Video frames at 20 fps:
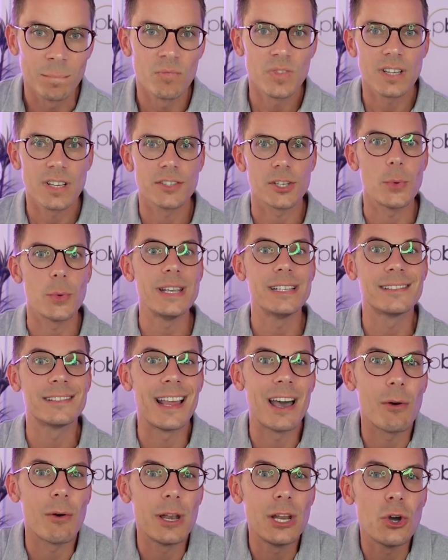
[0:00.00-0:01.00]
So he's
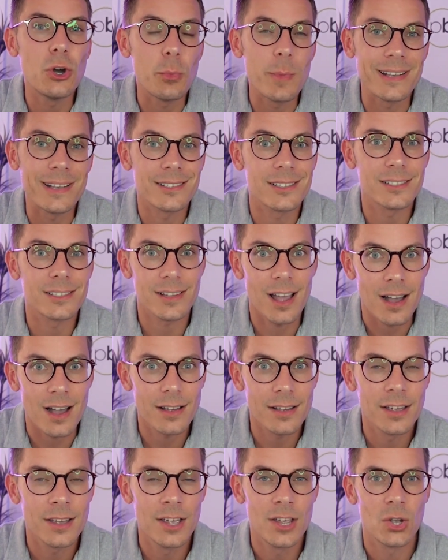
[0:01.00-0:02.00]
now a little bit
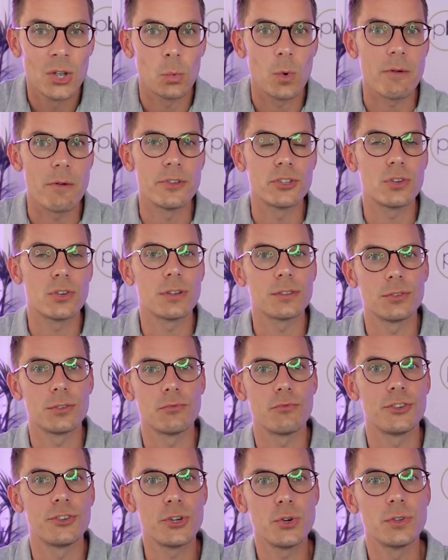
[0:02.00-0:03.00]
stuck where he's got to
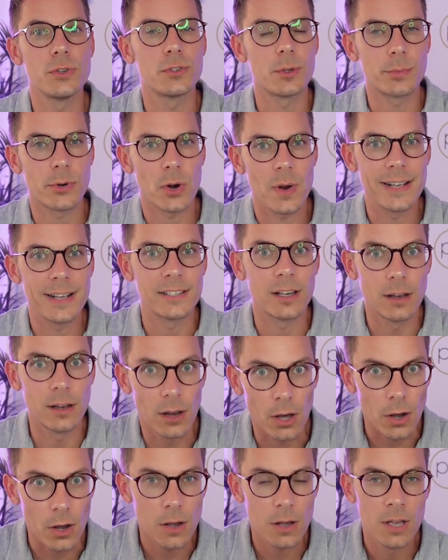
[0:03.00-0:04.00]
reduce the price a
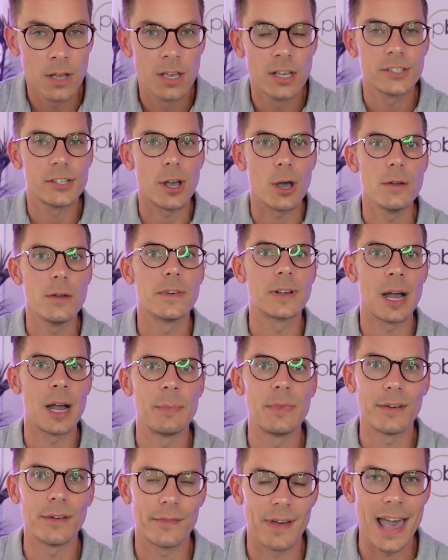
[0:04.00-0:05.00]
lot to overcome
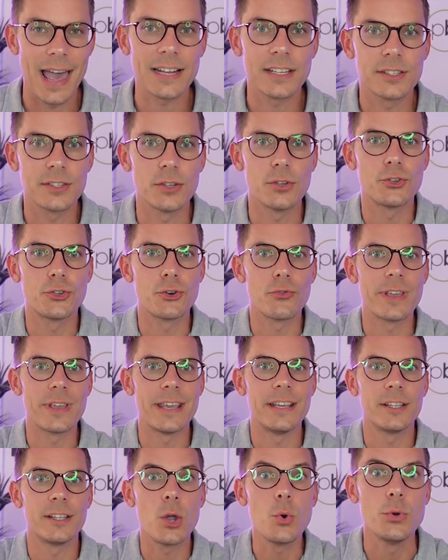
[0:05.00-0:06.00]
the fact that during
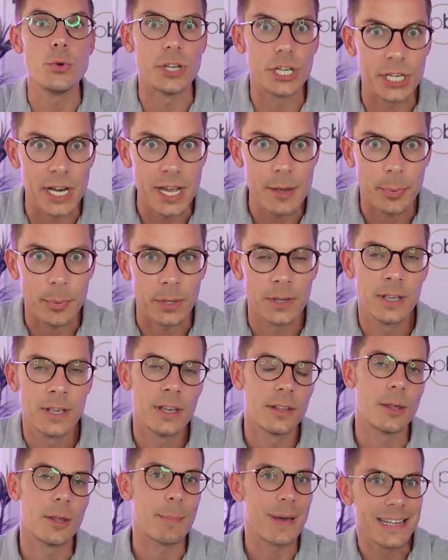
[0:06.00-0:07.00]
his ownership,
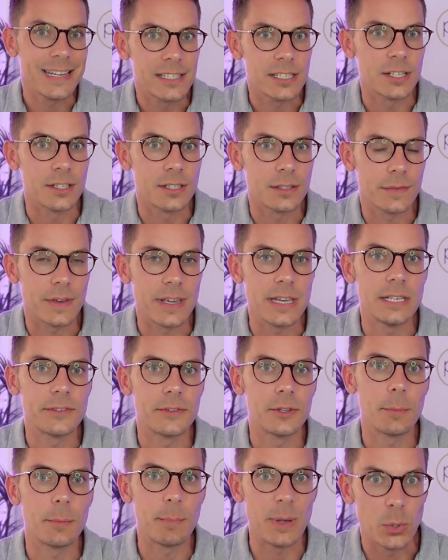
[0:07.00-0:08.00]
the maintenance fees for
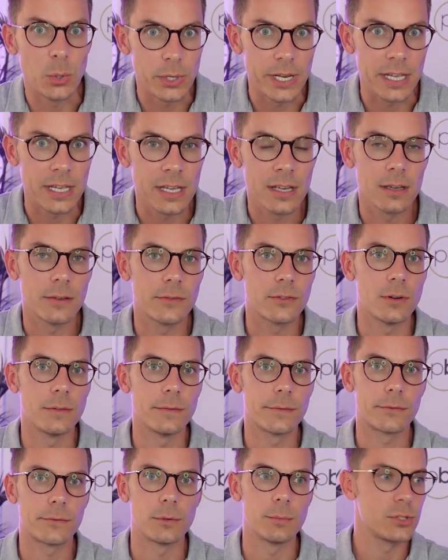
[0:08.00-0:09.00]
the building have gone
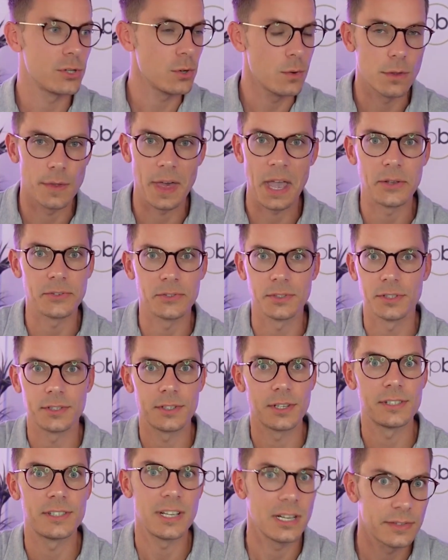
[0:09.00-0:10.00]
from £2,000 to
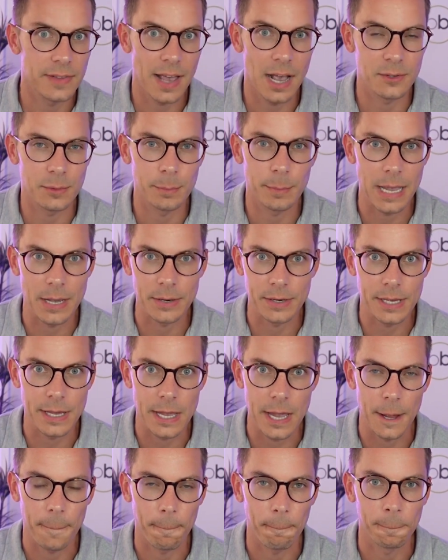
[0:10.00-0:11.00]
£6,000 a
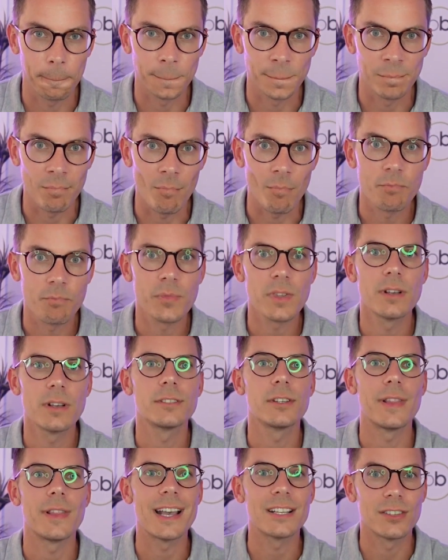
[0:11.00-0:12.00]
year.
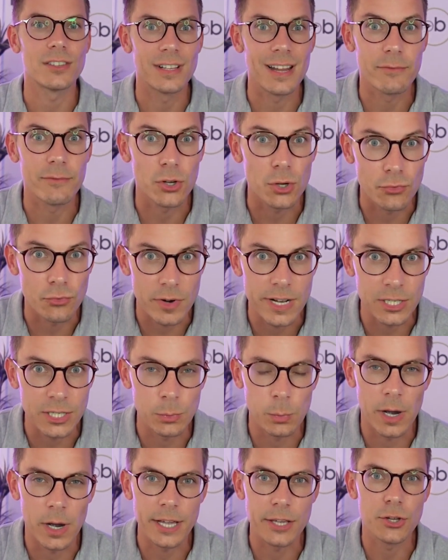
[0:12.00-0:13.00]
So that's another good reason
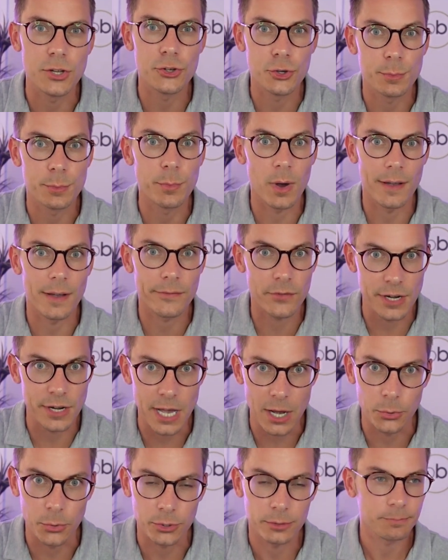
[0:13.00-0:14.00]
why you should buy
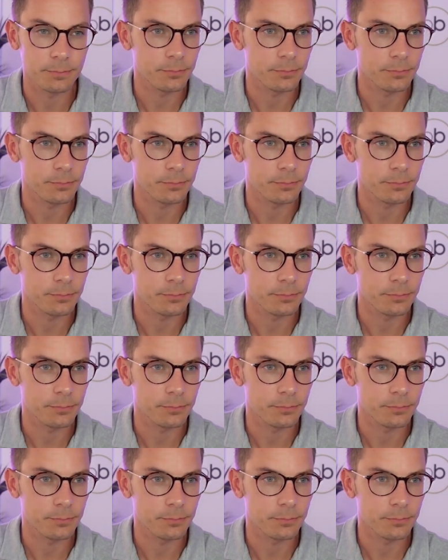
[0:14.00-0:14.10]
freehold.